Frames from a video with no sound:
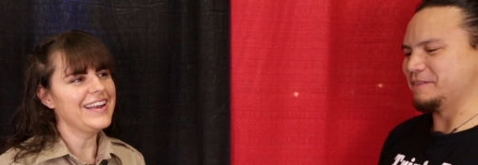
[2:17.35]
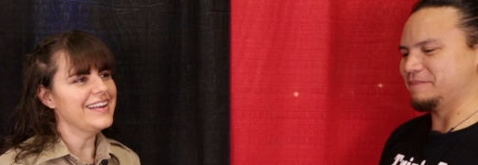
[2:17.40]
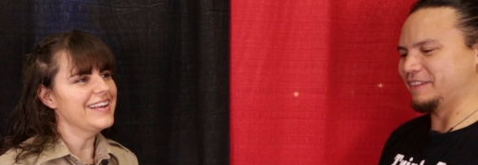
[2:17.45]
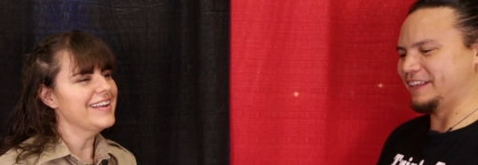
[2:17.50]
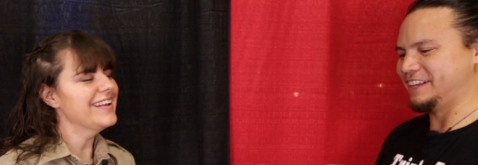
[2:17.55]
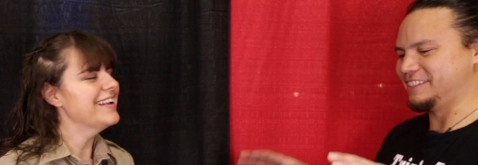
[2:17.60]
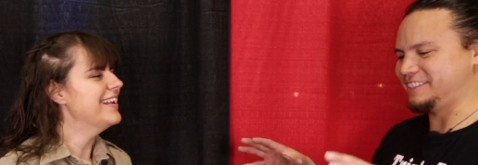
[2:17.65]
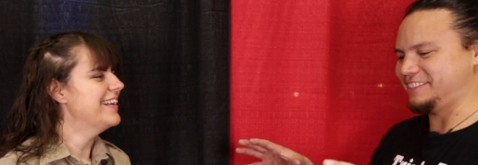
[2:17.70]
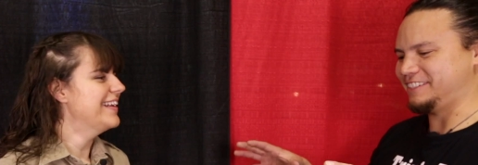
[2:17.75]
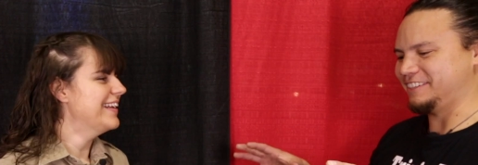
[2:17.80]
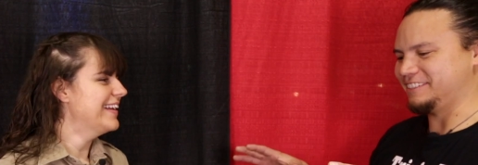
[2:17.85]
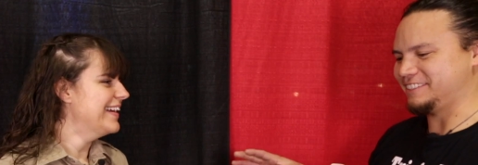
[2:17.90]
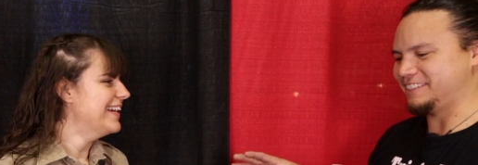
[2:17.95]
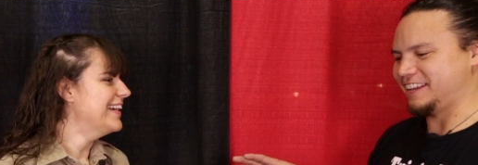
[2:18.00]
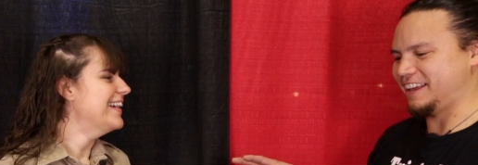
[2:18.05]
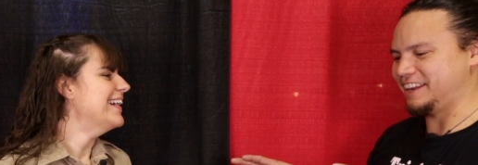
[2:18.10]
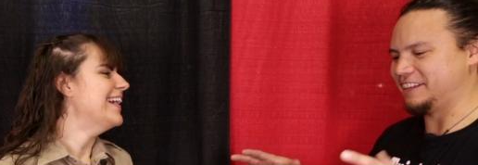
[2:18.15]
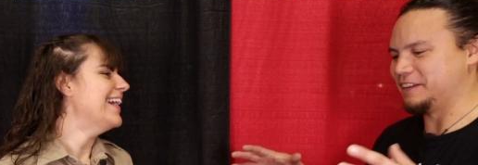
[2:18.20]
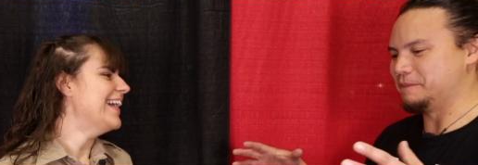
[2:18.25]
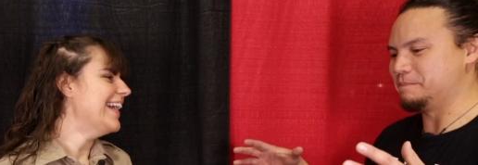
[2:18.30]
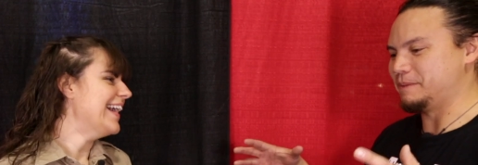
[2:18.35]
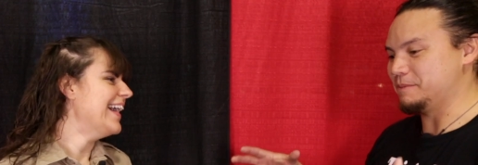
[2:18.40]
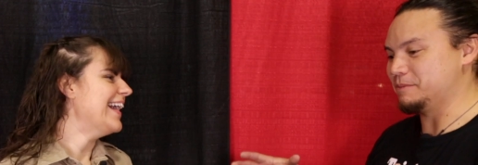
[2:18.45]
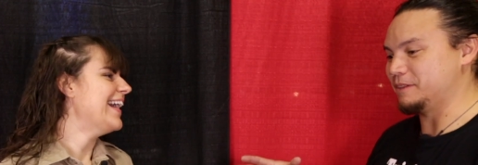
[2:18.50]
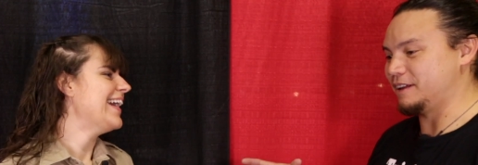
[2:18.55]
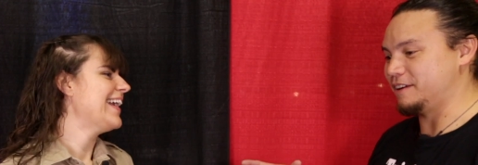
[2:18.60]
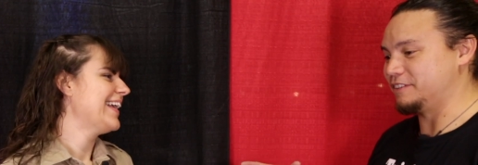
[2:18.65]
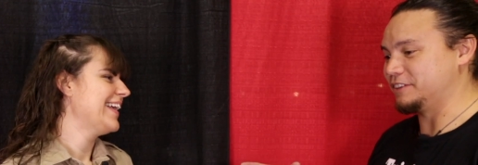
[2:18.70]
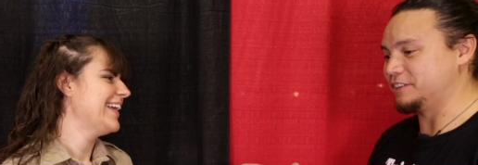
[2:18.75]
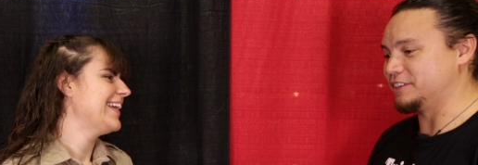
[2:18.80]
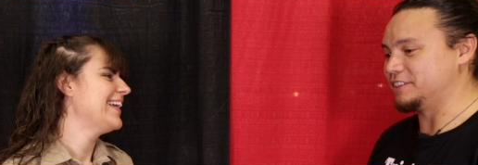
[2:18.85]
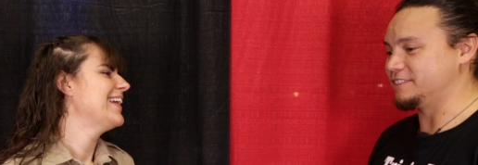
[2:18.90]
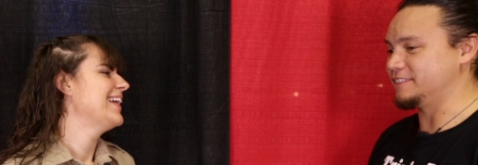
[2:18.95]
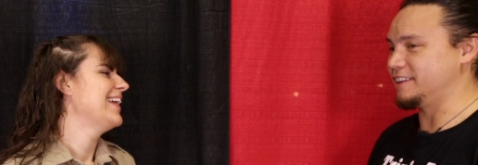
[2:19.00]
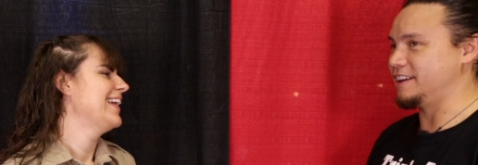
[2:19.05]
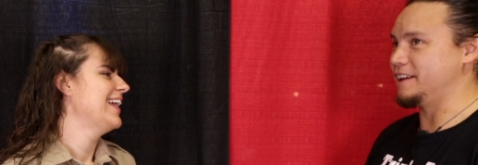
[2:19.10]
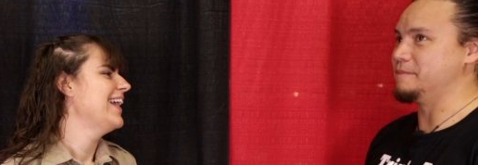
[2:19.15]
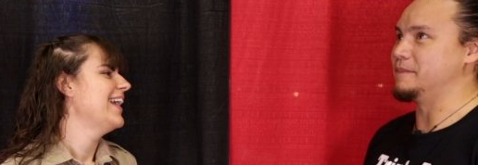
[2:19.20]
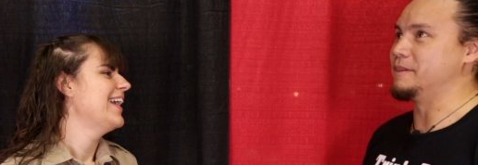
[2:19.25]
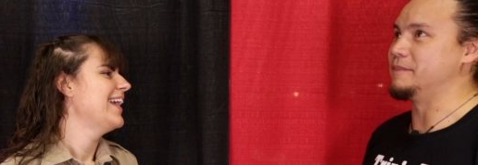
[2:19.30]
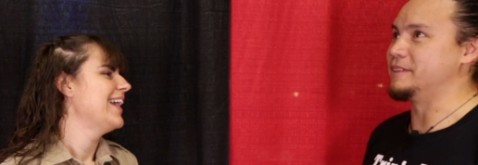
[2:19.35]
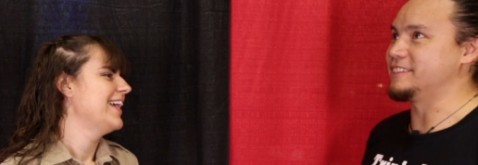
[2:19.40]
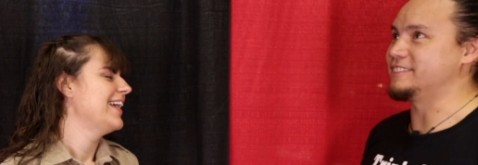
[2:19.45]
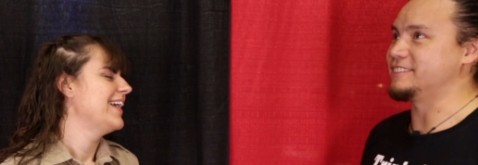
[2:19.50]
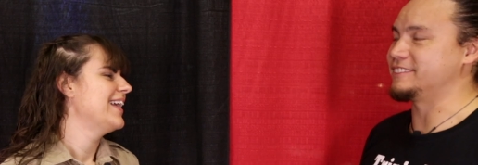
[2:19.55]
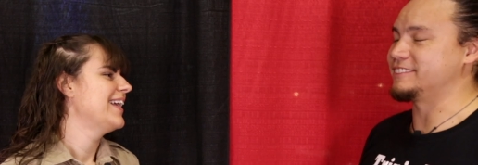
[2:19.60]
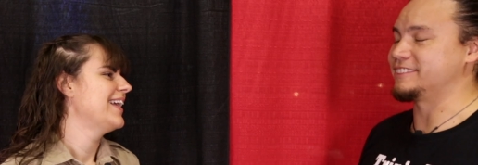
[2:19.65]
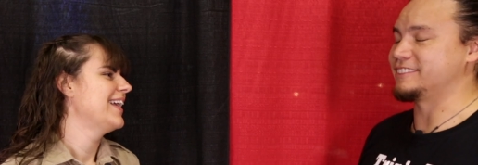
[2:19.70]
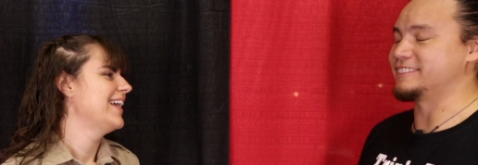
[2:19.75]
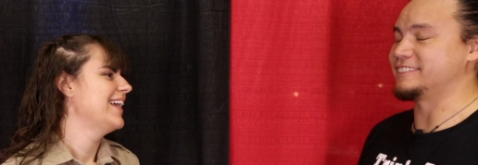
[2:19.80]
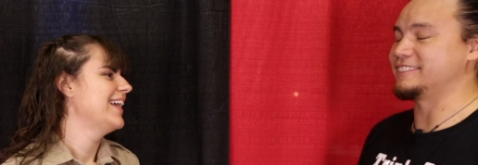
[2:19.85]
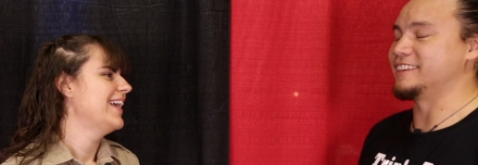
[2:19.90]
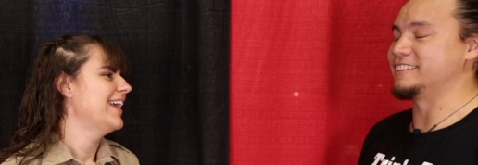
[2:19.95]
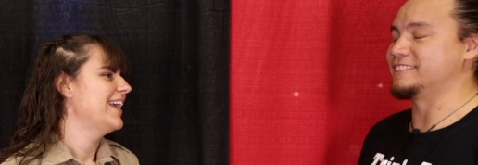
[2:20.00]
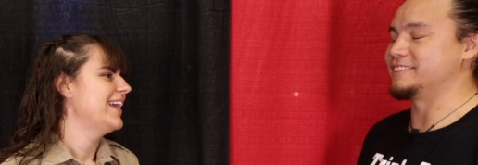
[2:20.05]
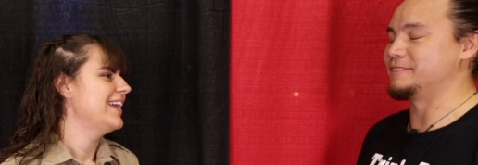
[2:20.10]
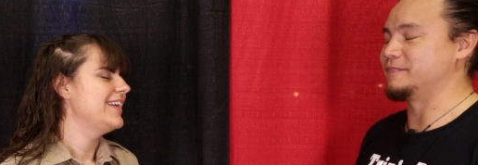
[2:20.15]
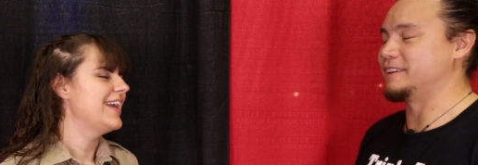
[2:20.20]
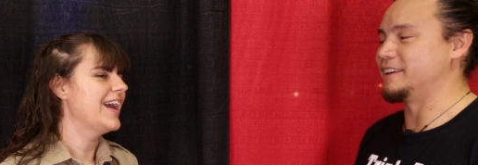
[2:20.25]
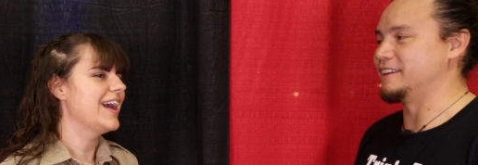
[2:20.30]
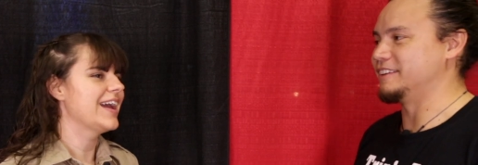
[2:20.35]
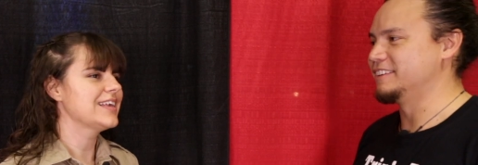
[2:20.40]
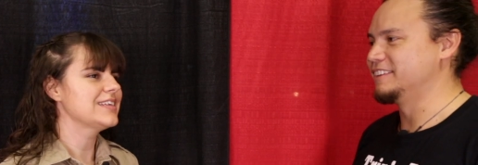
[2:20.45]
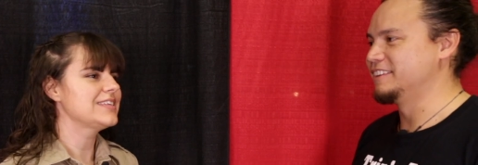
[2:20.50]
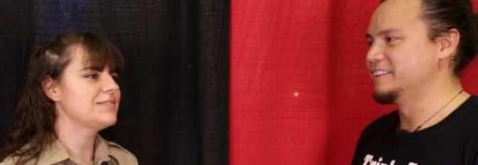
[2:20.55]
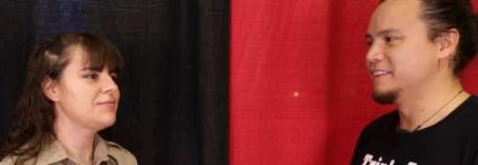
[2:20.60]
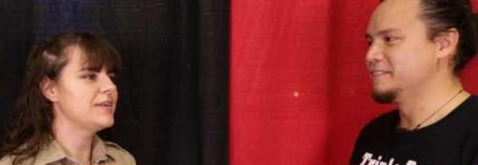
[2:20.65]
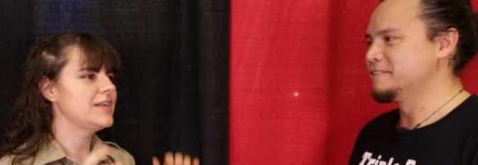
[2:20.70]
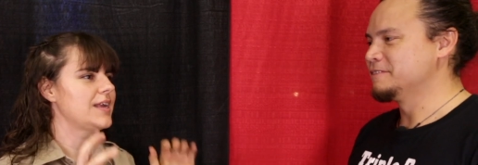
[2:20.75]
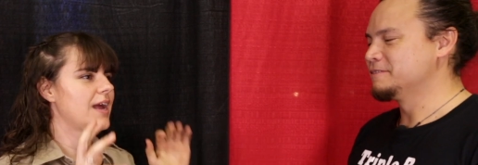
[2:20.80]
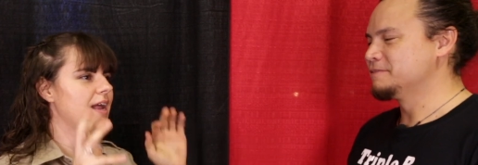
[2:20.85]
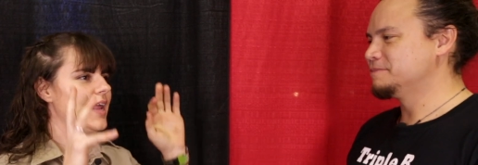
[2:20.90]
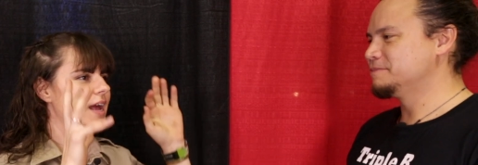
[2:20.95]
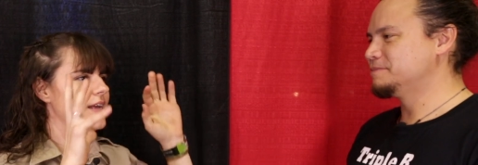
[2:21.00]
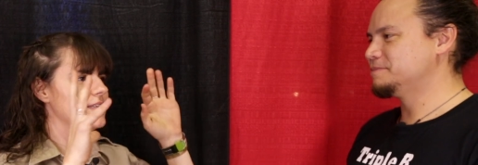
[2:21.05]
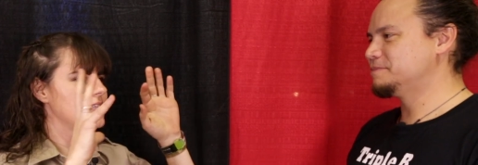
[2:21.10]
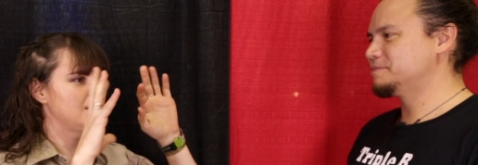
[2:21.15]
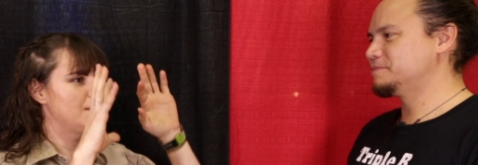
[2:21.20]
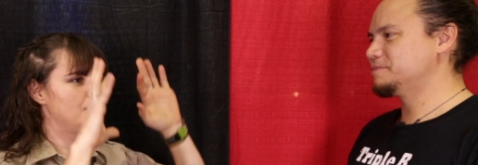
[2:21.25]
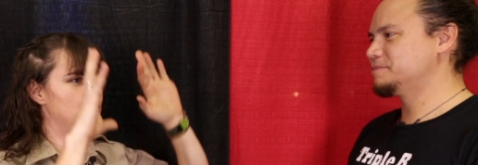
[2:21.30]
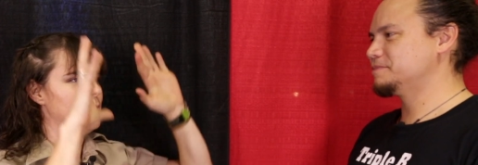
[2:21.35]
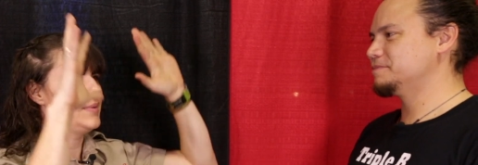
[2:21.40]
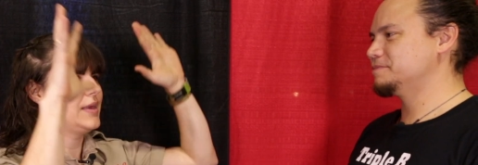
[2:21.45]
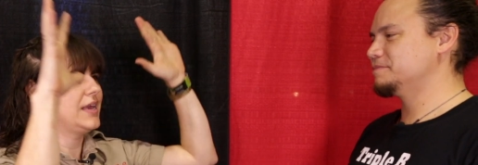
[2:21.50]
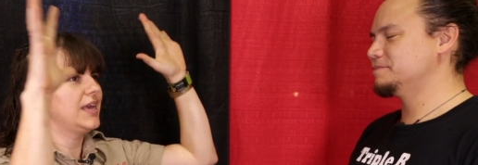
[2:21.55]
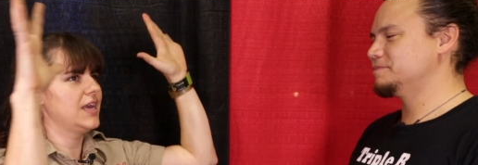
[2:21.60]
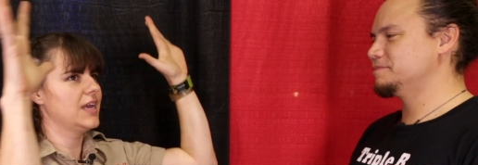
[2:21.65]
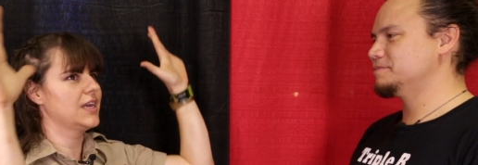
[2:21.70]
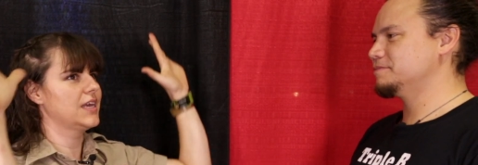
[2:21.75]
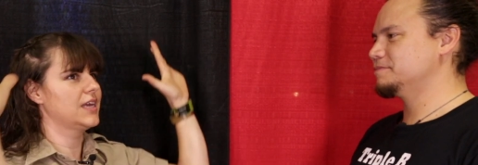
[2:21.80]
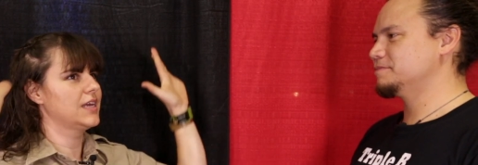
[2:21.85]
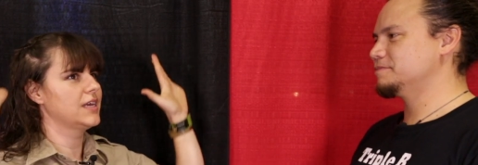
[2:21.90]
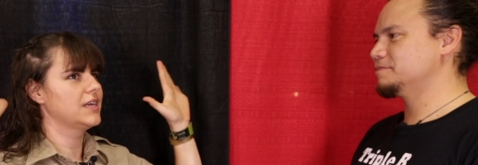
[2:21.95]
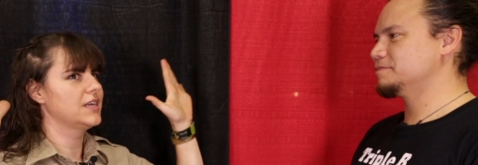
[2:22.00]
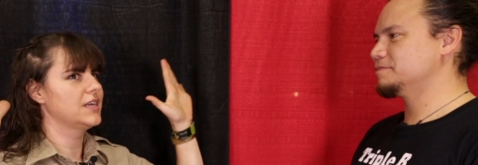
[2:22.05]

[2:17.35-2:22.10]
Speaker 1: the place is still standing and people are having a good time. I mean, that's a success.
Speaker 2: Yeah, because my dad has the big